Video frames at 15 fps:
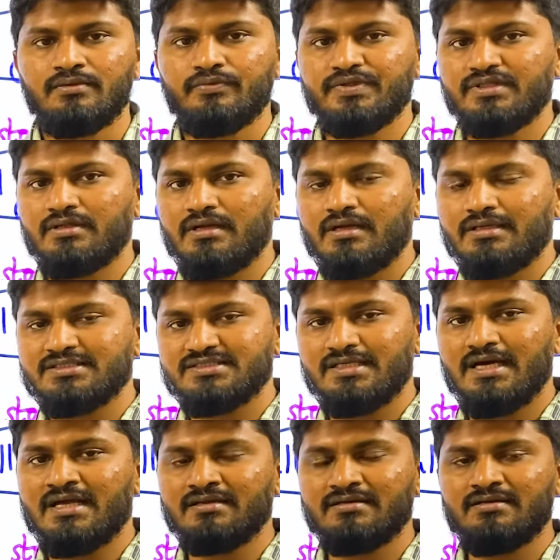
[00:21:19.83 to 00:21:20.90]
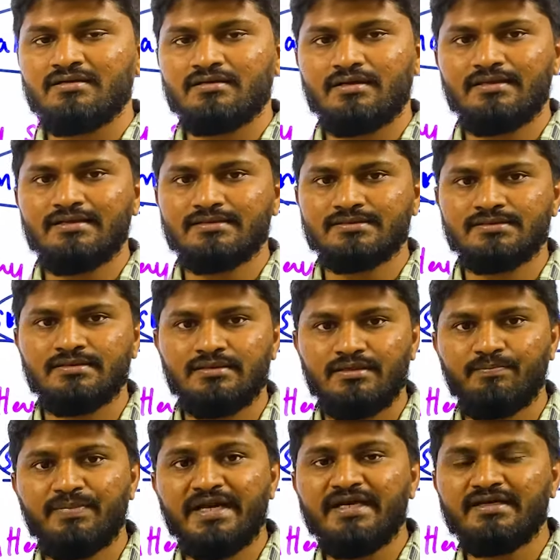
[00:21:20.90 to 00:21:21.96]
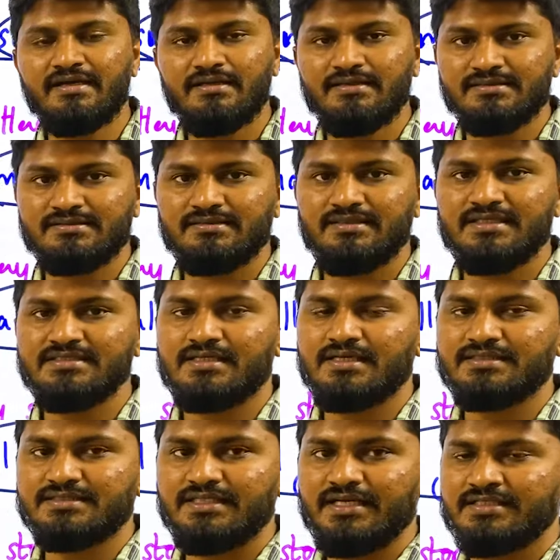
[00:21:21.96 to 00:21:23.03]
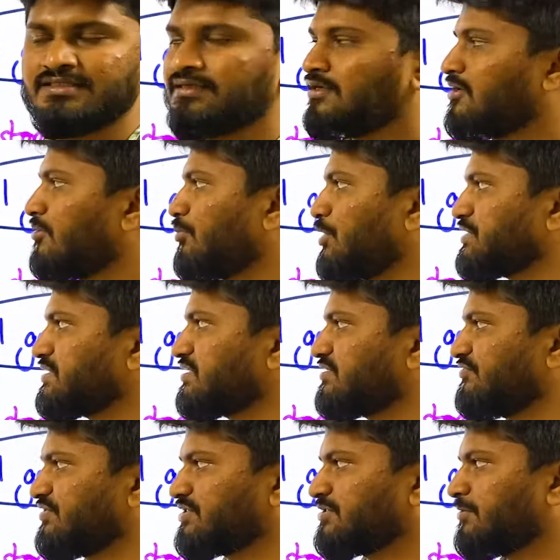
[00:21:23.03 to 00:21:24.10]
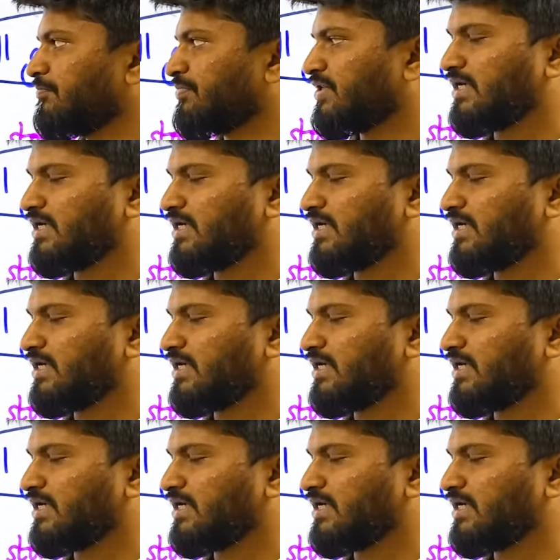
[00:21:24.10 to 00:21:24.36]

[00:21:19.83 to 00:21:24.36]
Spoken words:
with the stark colors and bright colors, these are considered as poisonous fish.